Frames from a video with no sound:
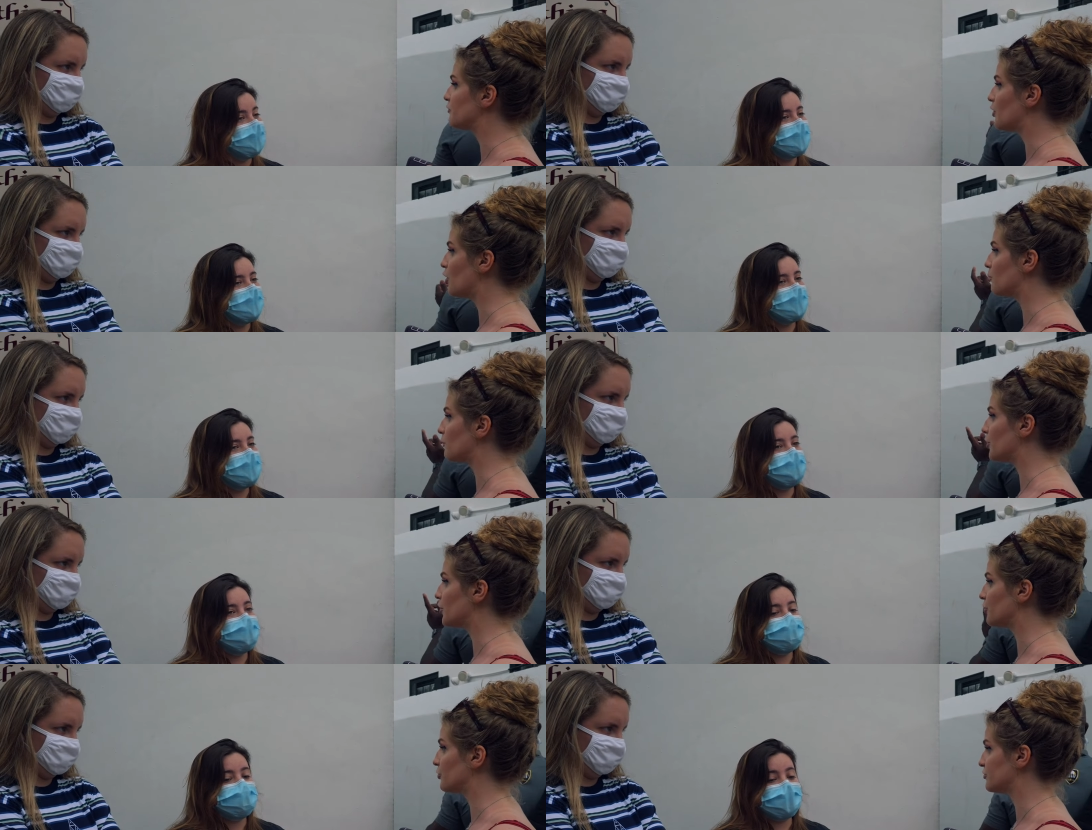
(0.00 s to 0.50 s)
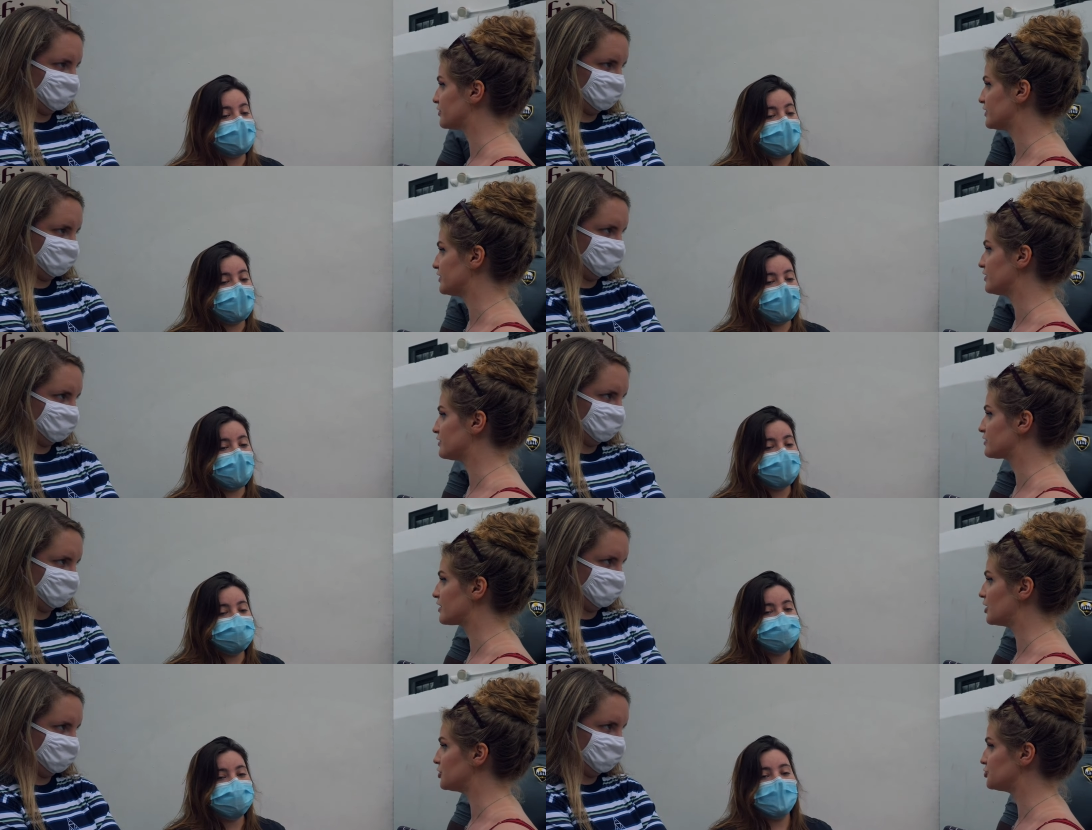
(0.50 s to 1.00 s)
Speaker 1: of all murders
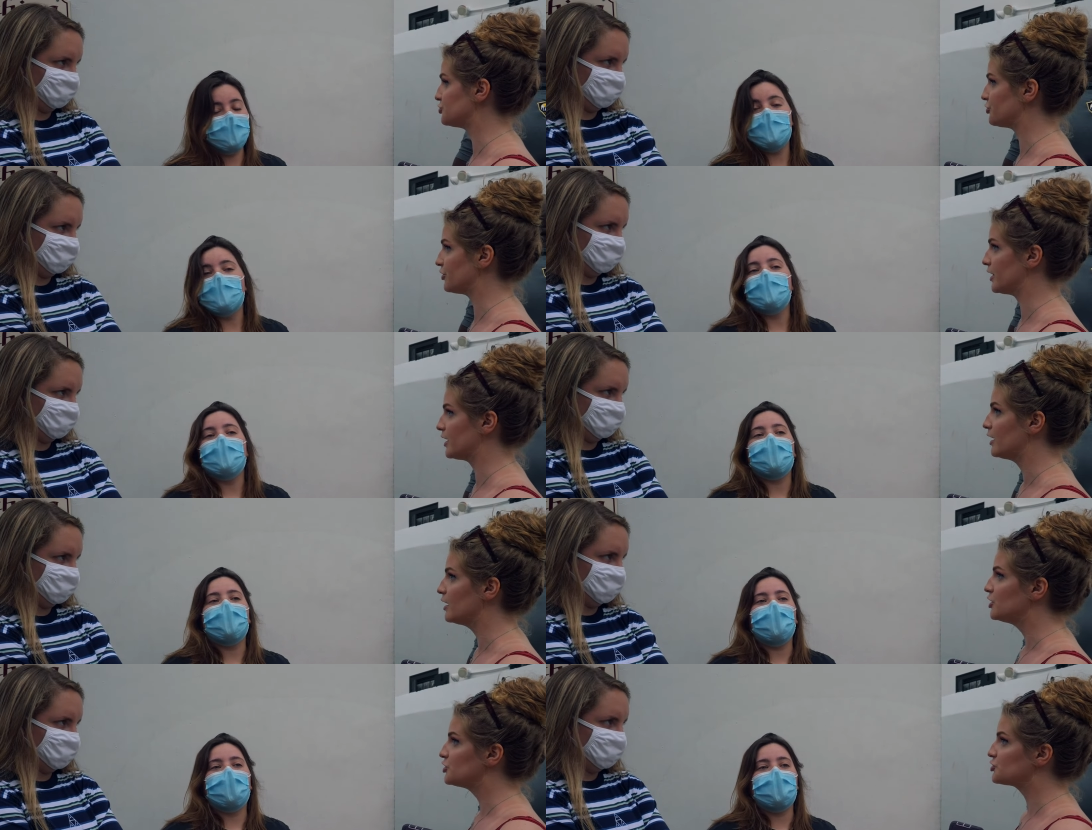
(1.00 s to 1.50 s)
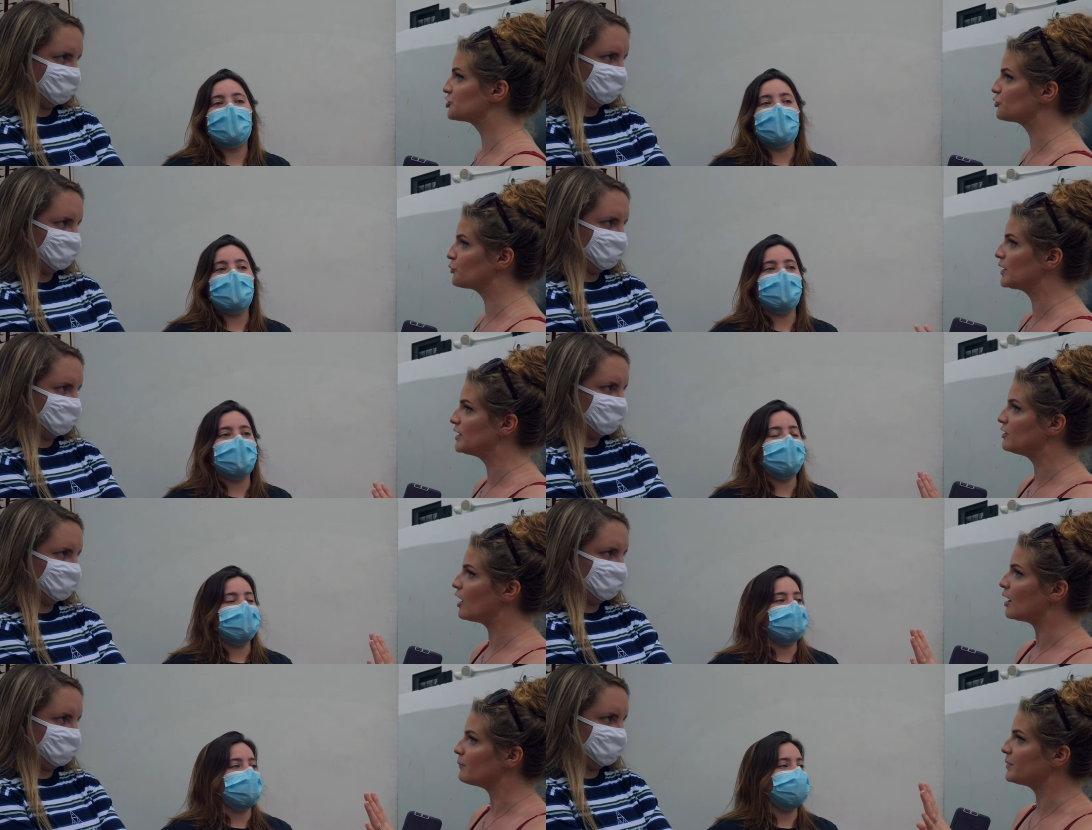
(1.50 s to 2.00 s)
because in this country.
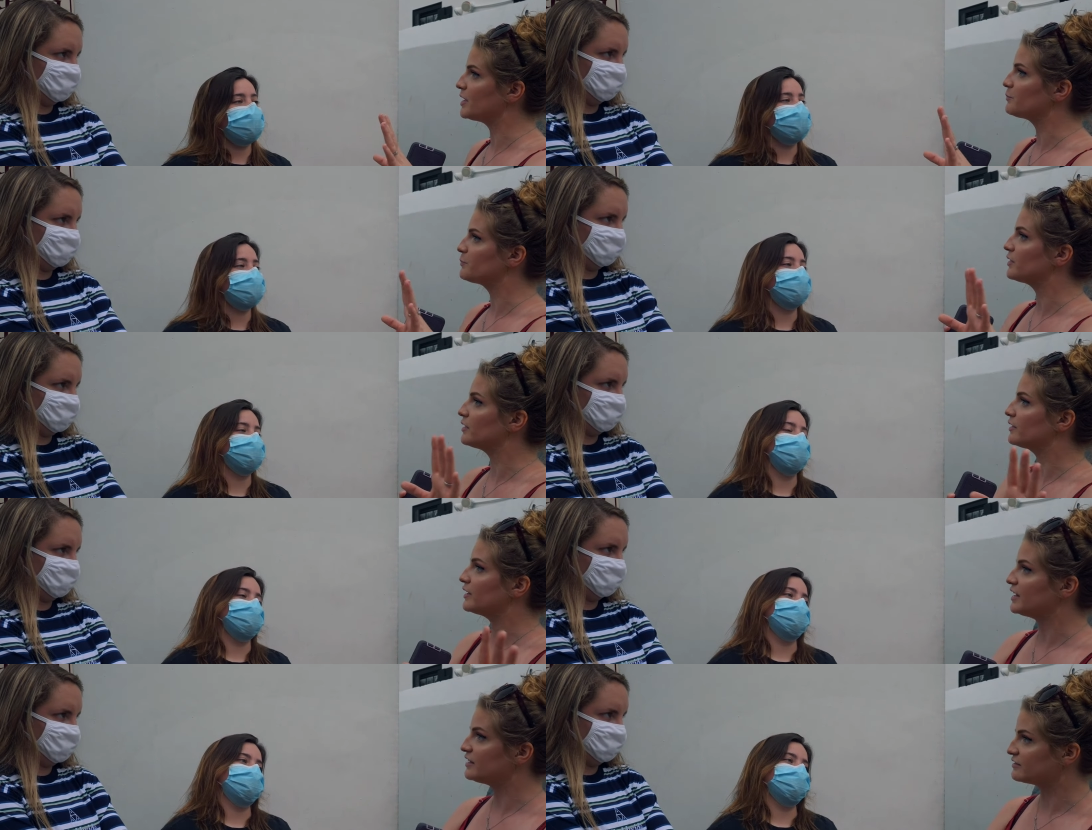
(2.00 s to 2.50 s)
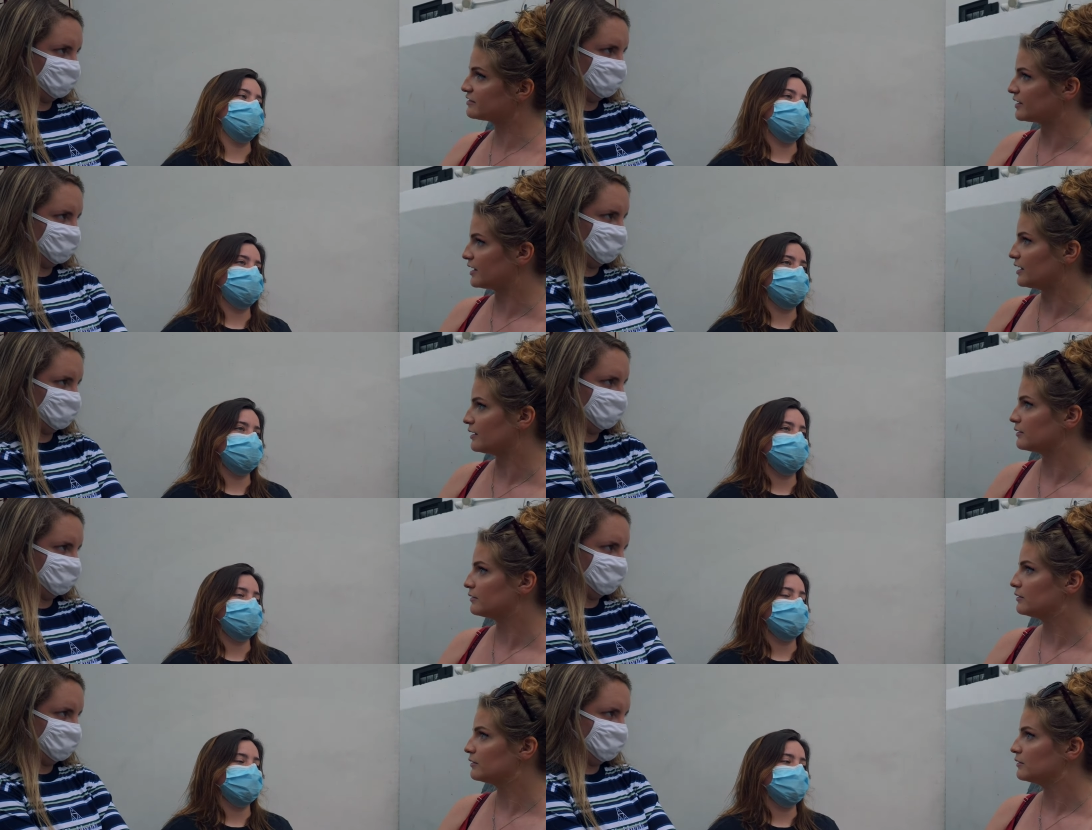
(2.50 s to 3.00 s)
Should we not be
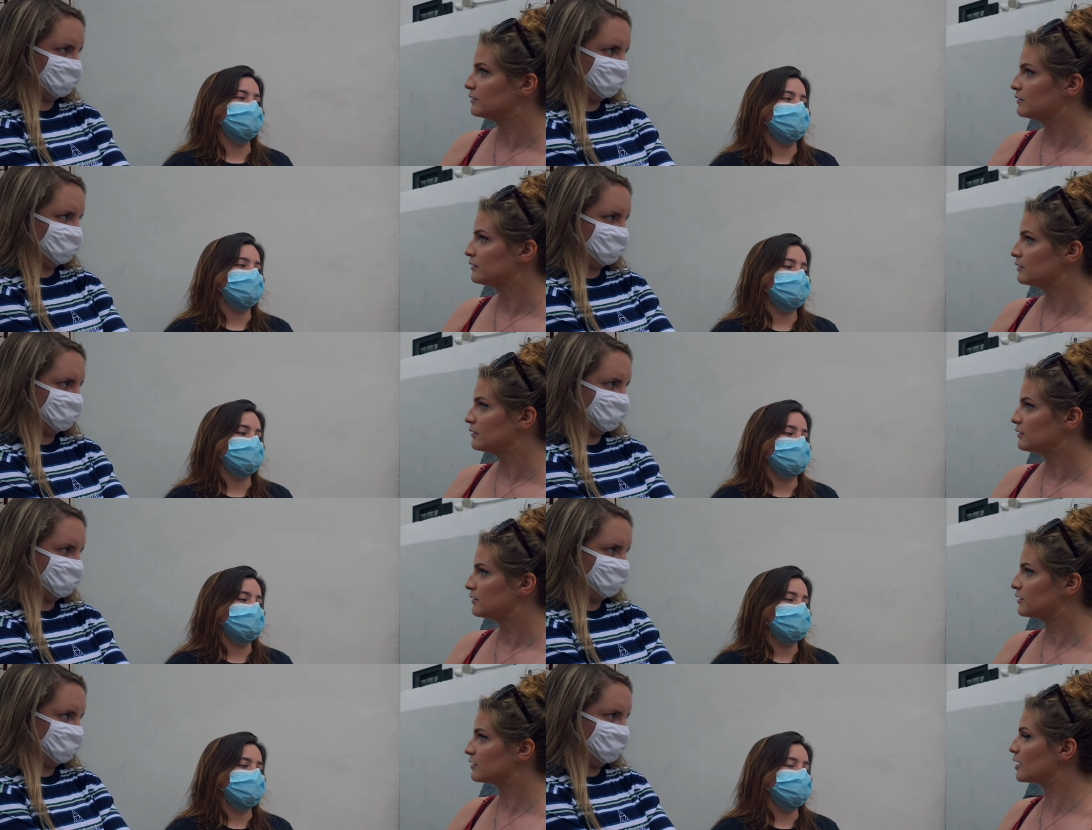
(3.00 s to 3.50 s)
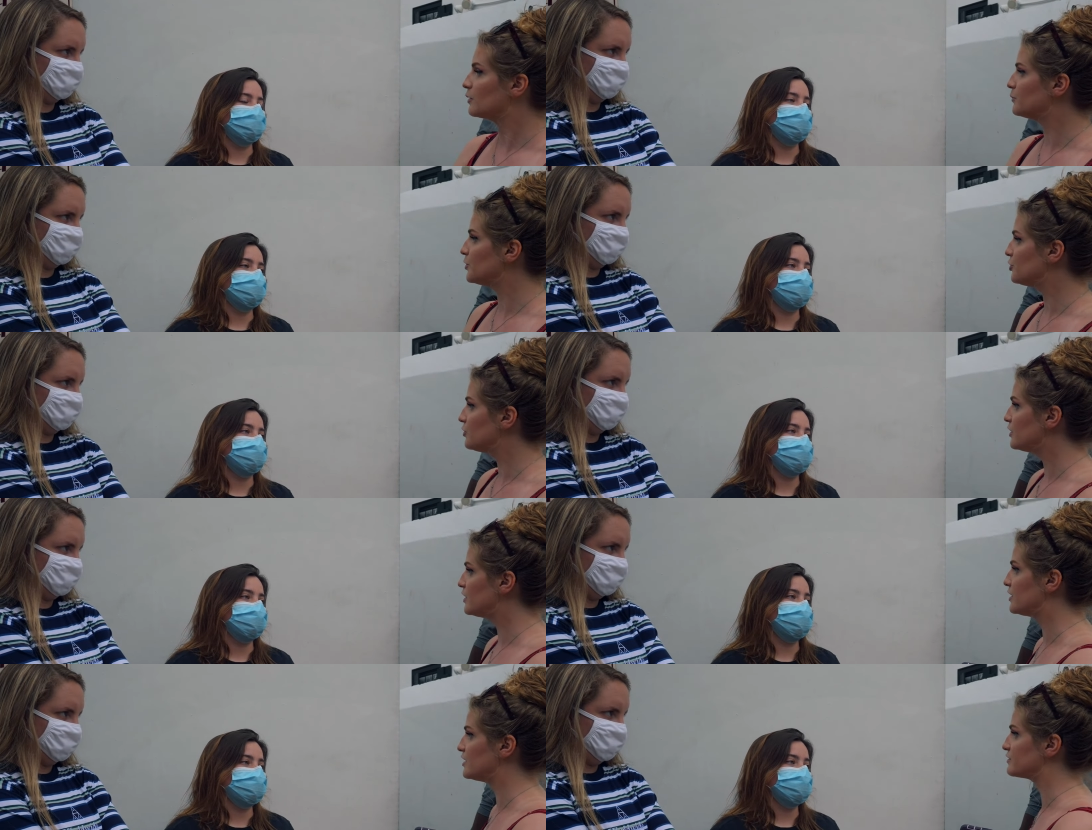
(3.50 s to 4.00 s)
policing the
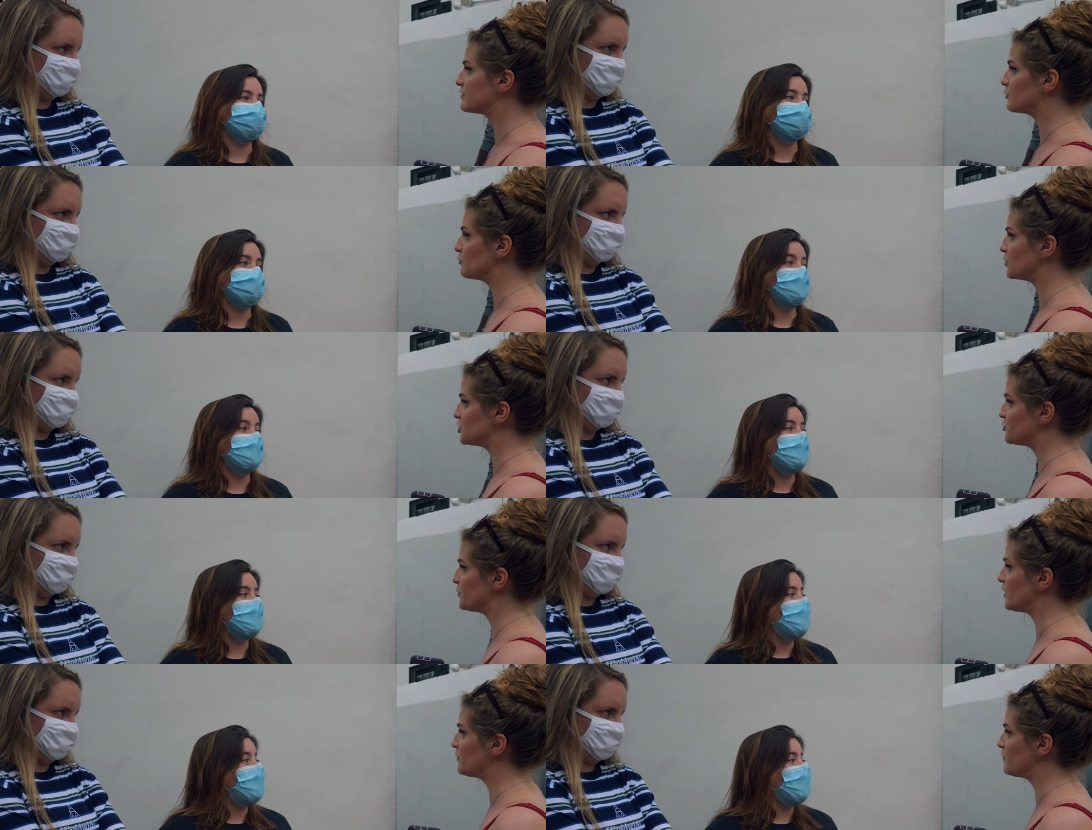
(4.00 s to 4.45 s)
communities in which